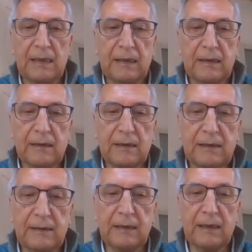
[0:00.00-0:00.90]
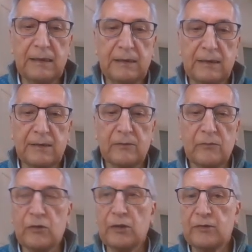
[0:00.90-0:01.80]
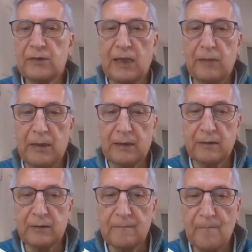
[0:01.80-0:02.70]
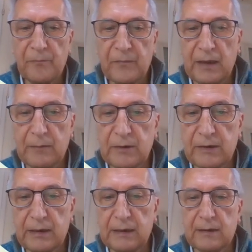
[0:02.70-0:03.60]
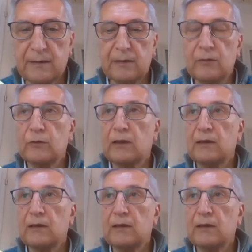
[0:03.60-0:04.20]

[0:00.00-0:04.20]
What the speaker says: In the 1980s, George Cybenko demonstrated that neural